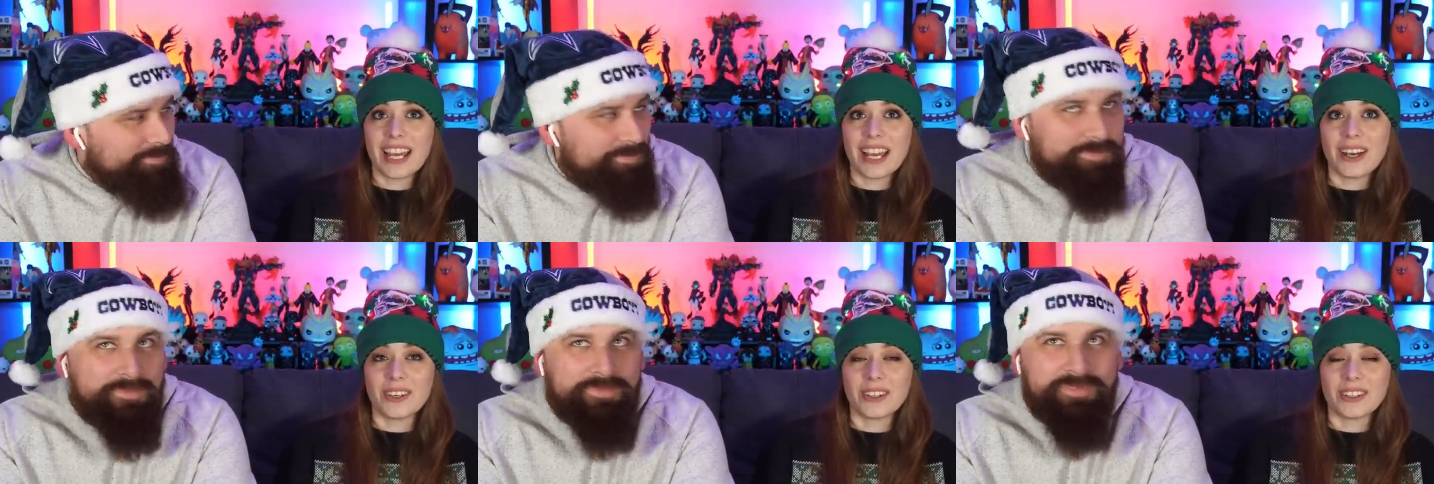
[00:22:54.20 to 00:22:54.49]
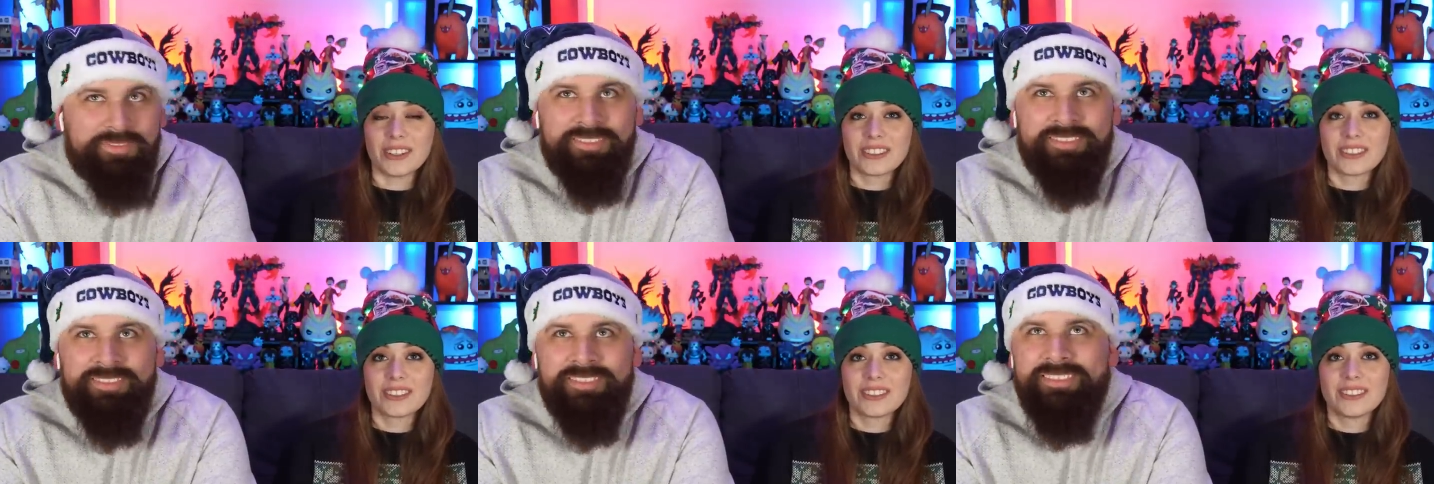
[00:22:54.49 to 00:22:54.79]

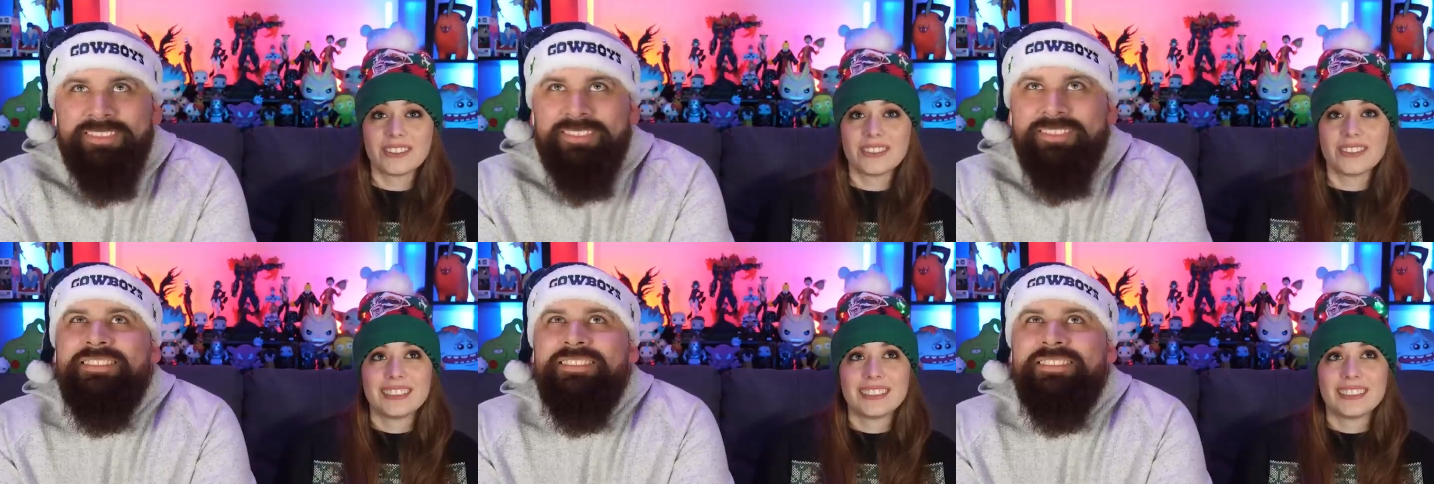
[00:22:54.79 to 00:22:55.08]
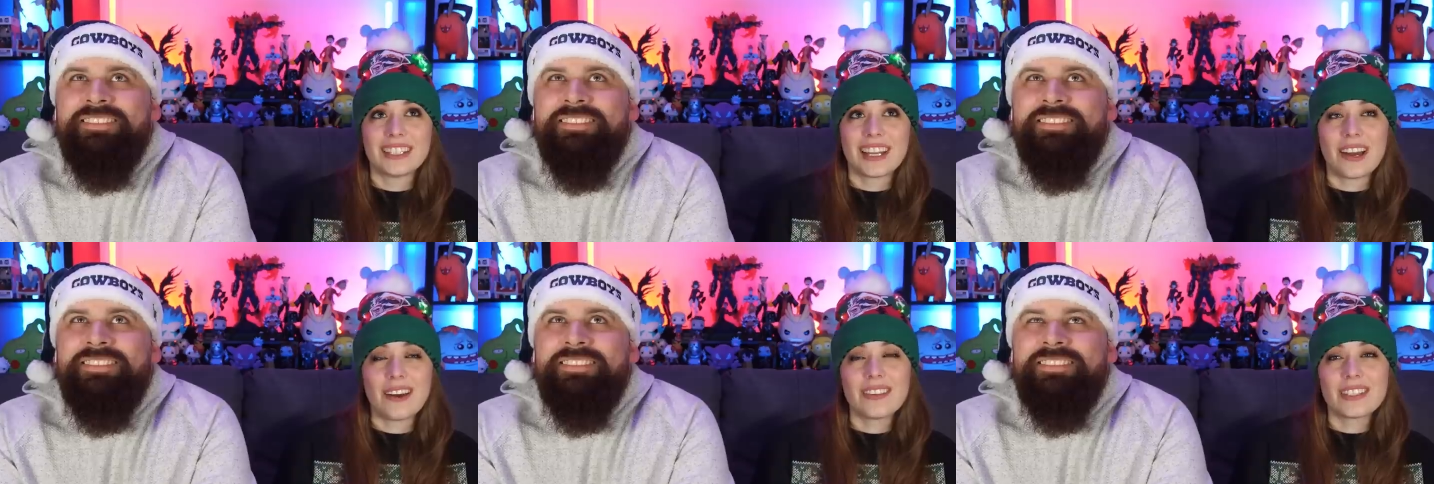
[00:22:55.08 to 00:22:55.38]
Speaker 1: out.
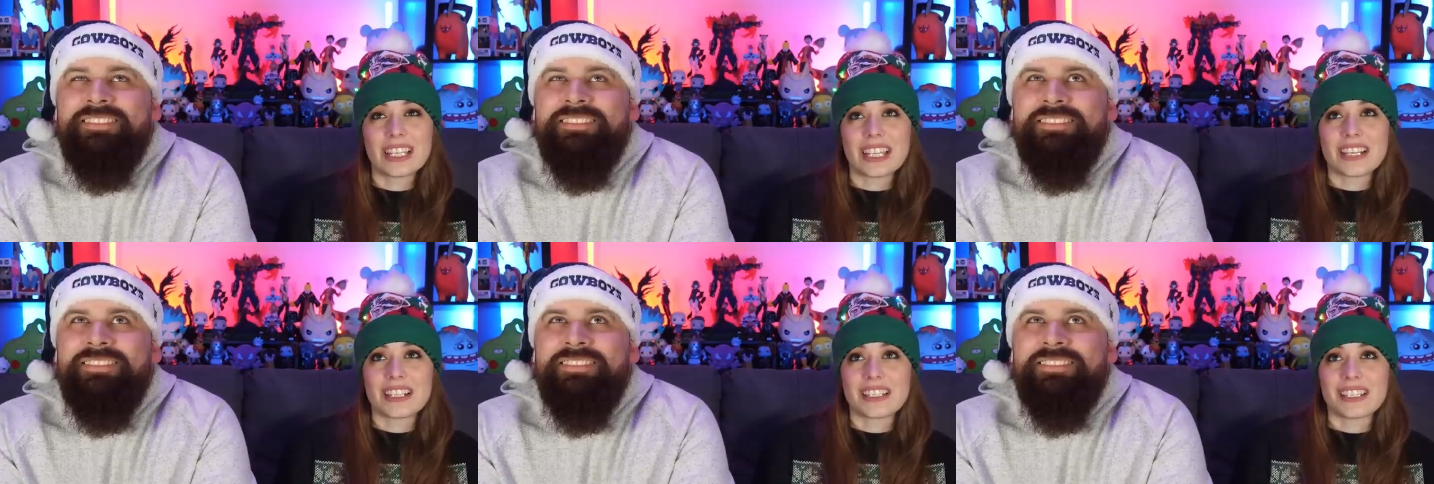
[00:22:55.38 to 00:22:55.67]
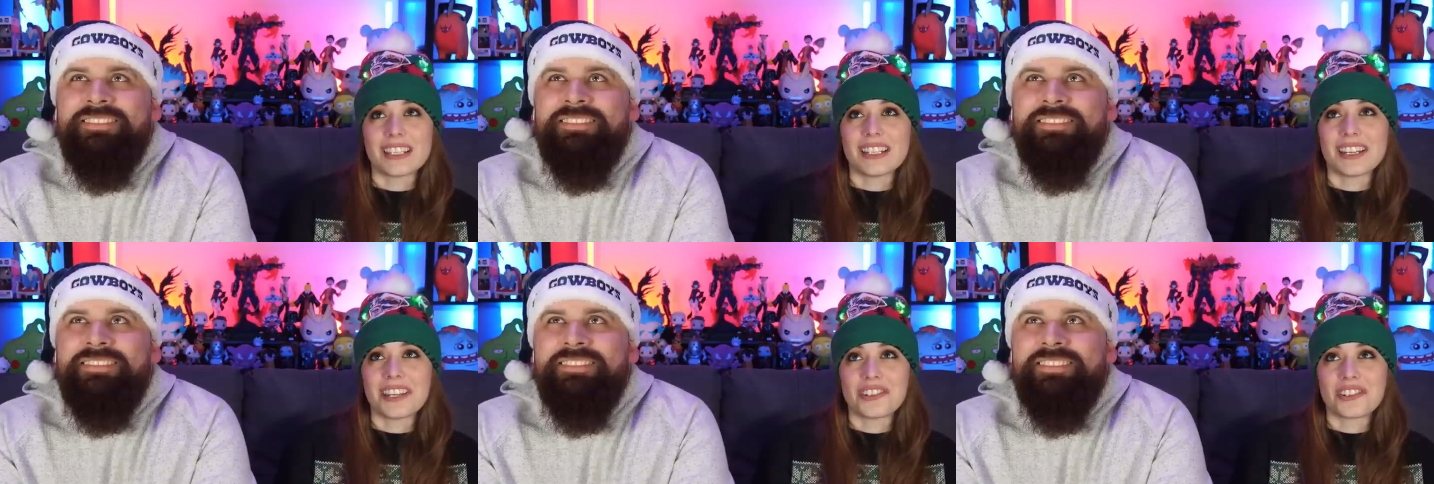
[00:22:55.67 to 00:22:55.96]
I was like a
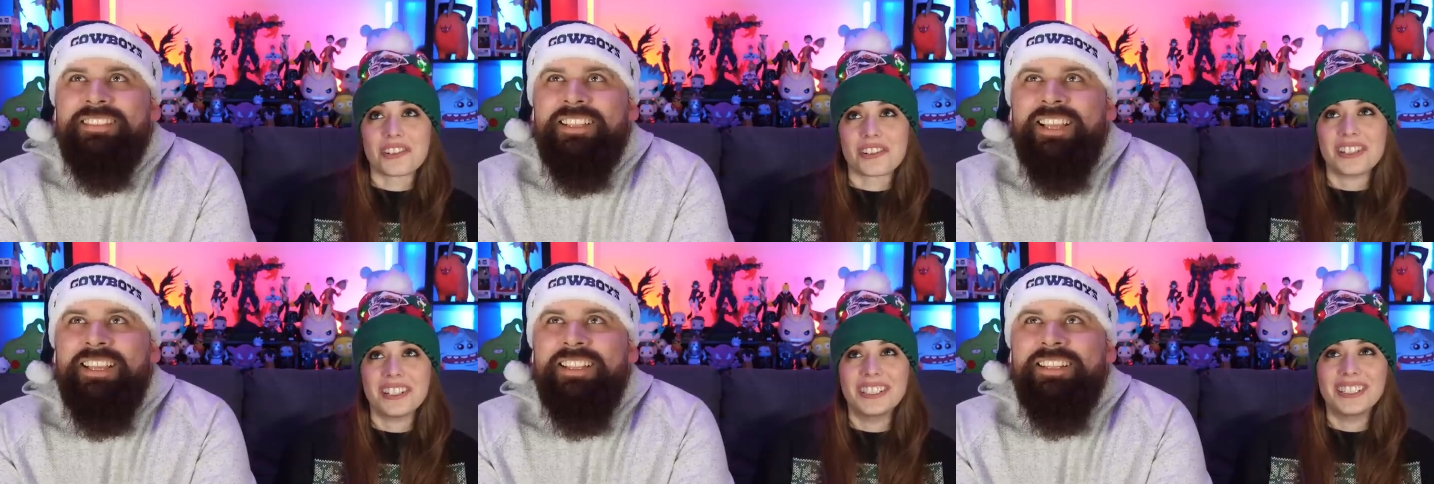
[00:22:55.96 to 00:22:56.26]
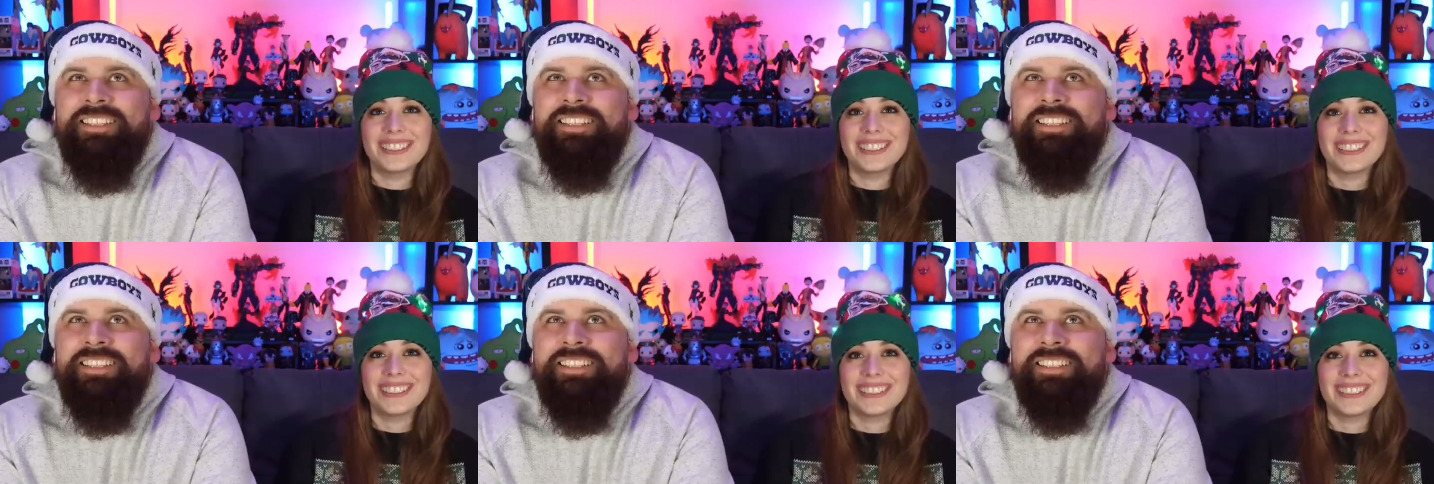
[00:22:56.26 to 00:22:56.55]
teenager.
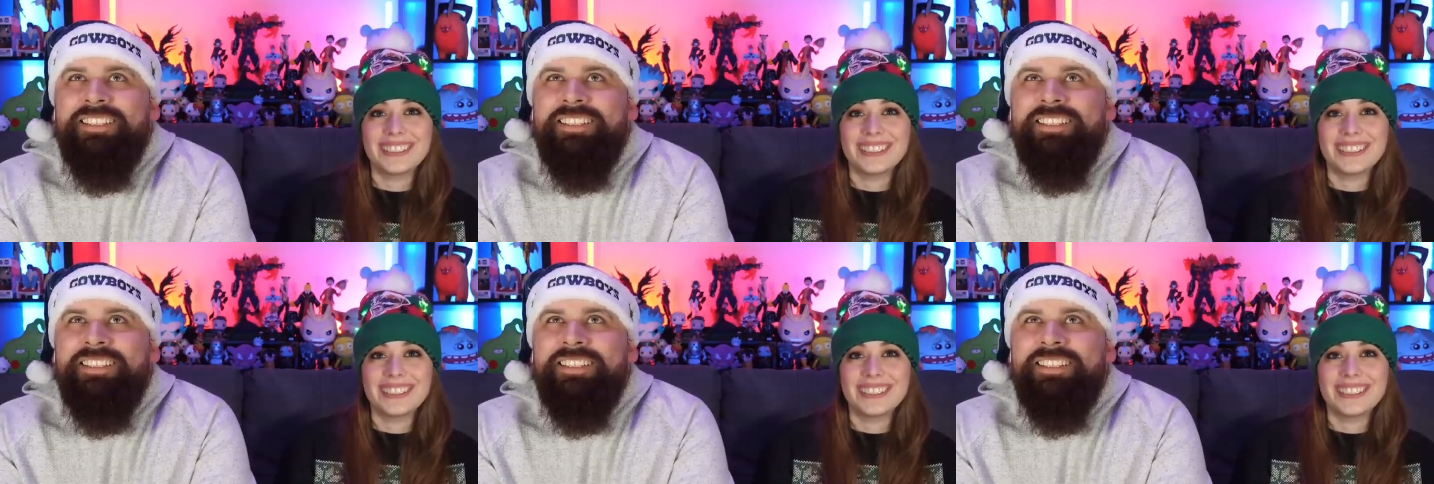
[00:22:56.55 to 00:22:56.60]
Ready?